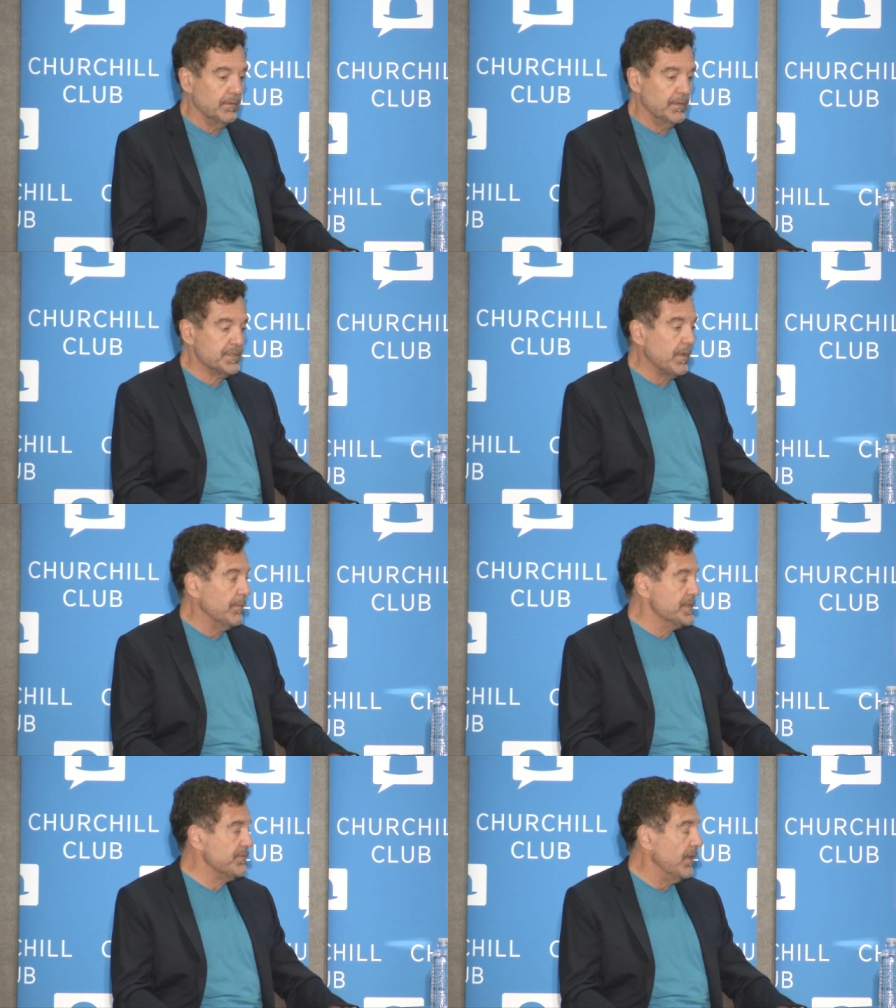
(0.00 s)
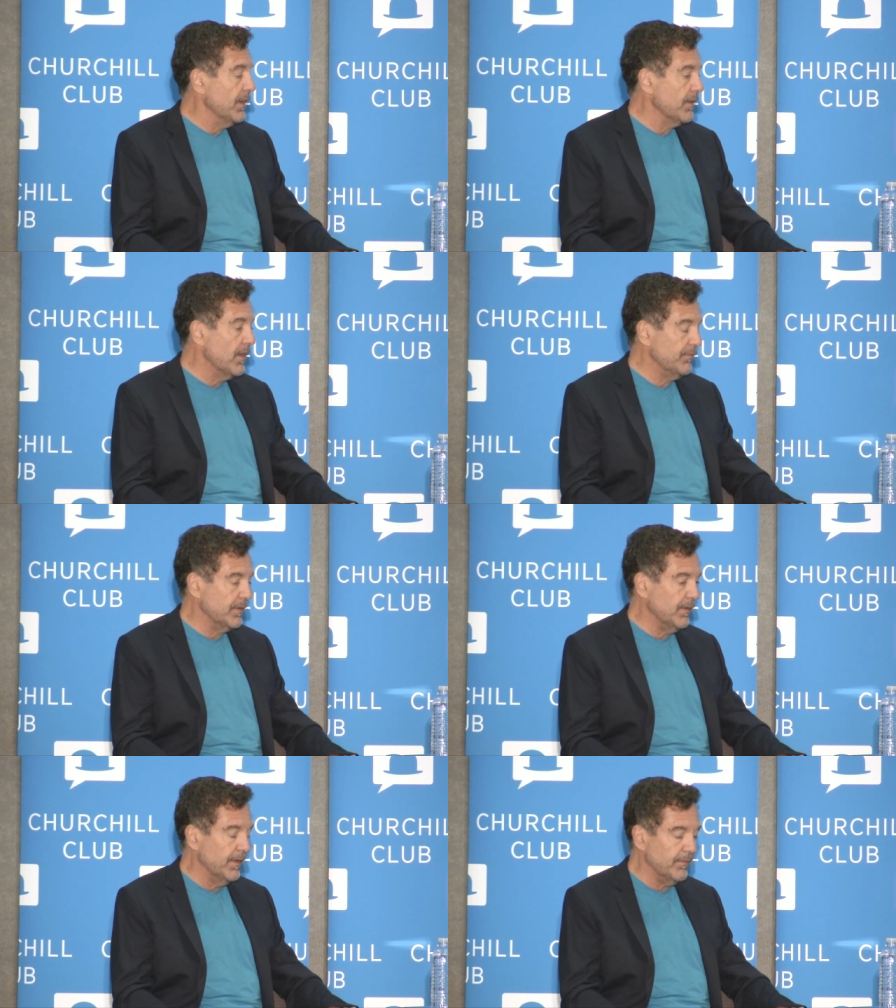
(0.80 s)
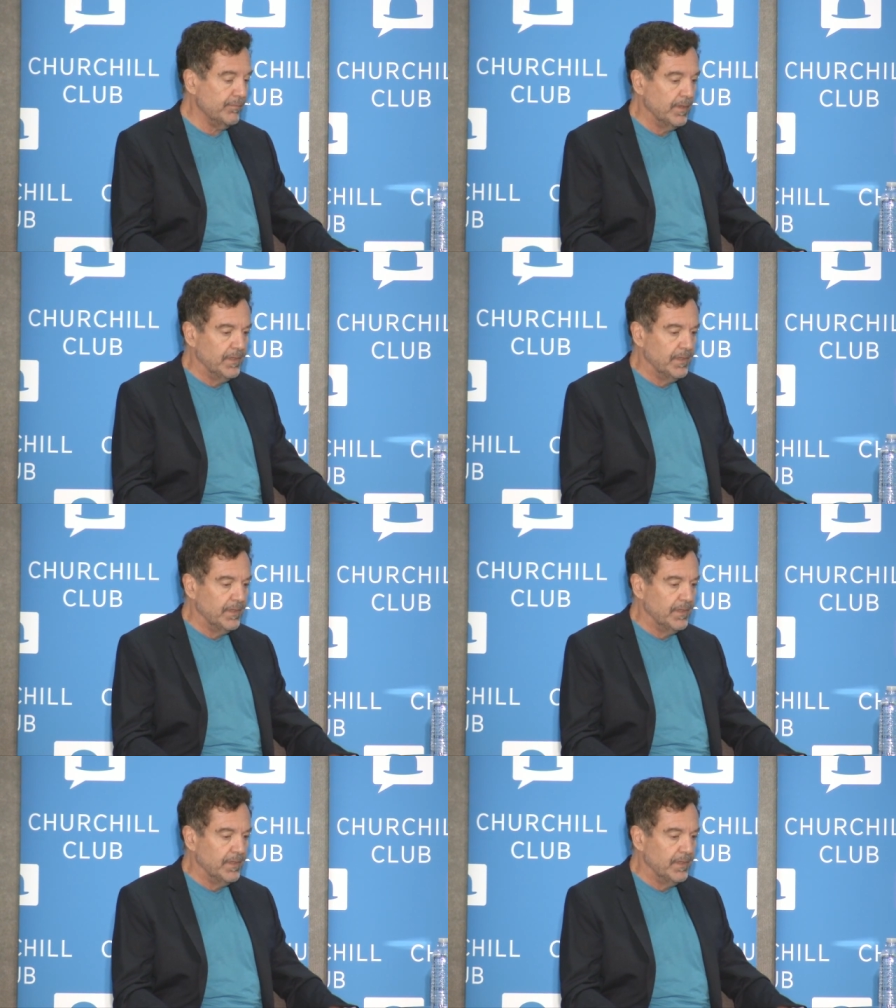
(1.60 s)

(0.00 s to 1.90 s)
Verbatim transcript: describe it as falling off a cliff.